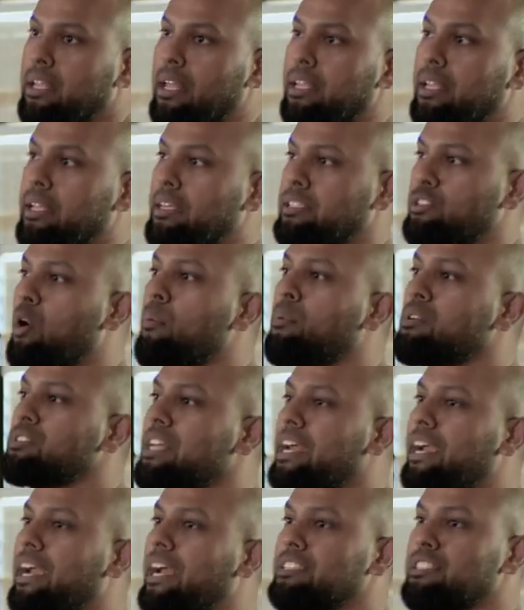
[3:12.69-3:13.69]
It's almost
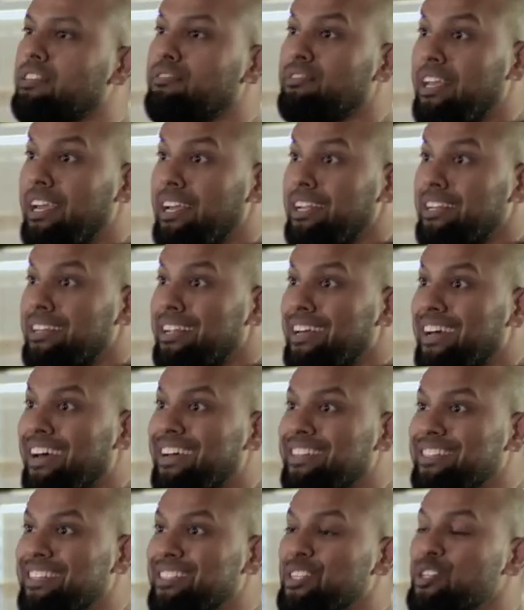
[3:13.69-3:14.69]
like as if they
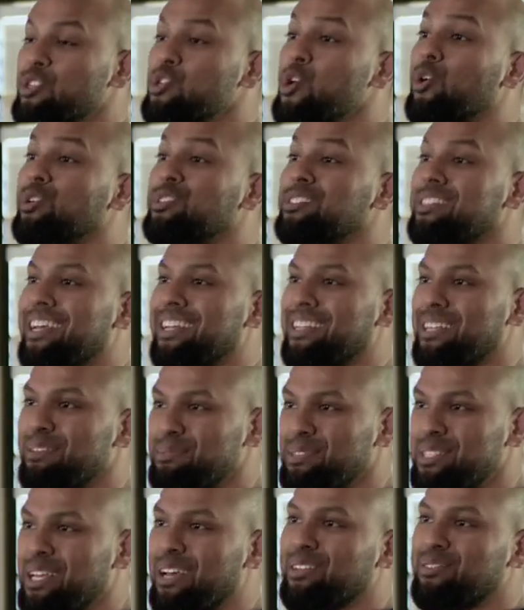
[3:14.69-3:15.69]
disassociate
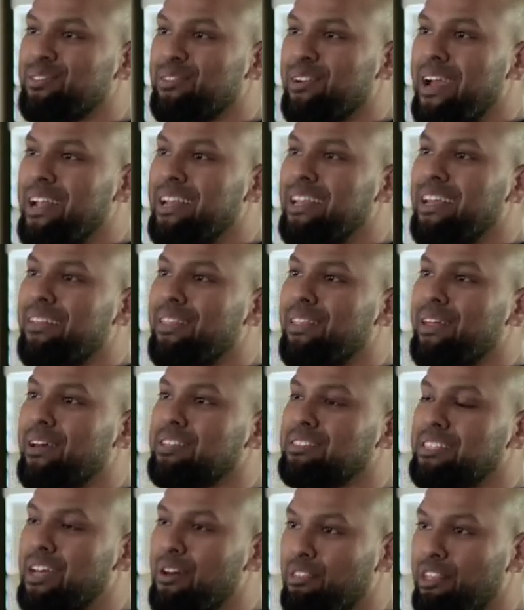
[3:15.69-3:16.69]
themselves for any of
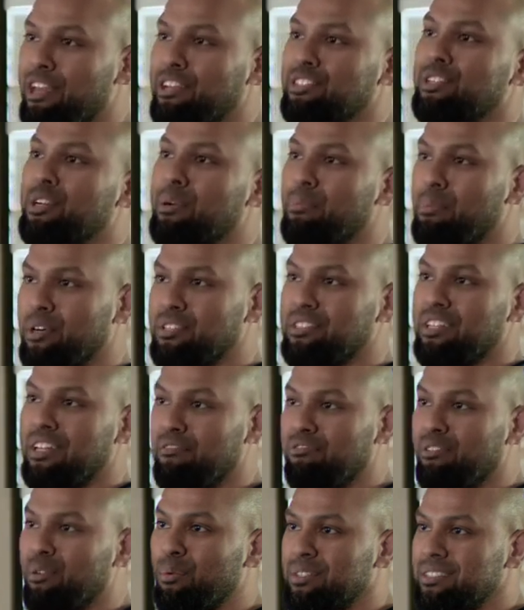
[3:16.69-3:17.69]
the South Asian or Persian
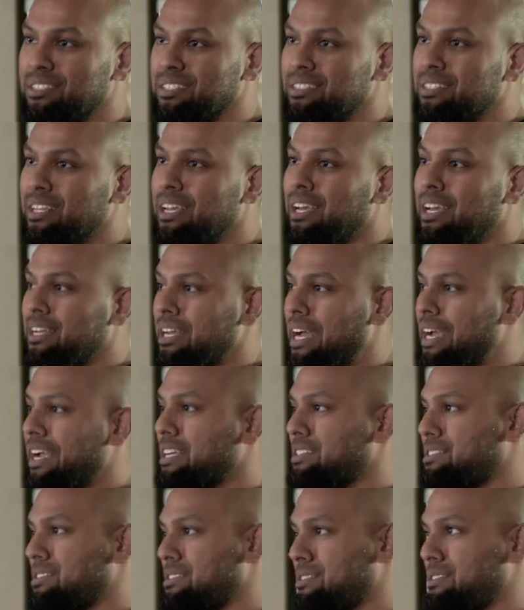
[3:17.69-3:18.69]
influences, I
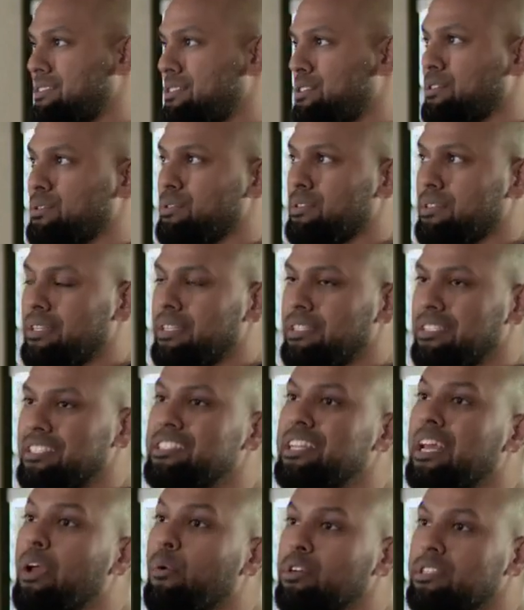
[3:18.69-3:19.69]
guess, to
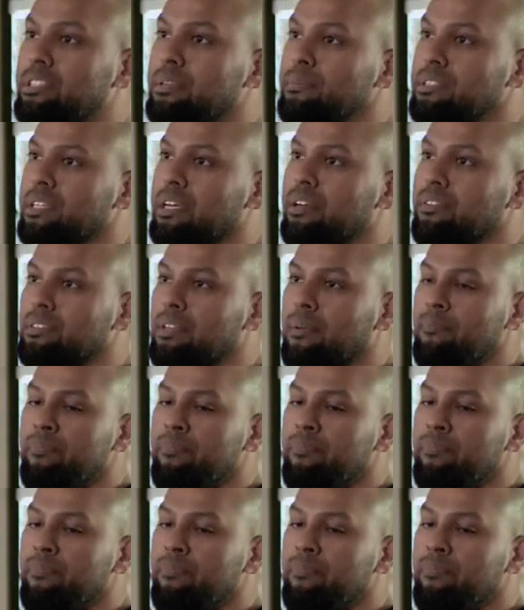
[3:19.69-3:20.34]
distinguish themselves.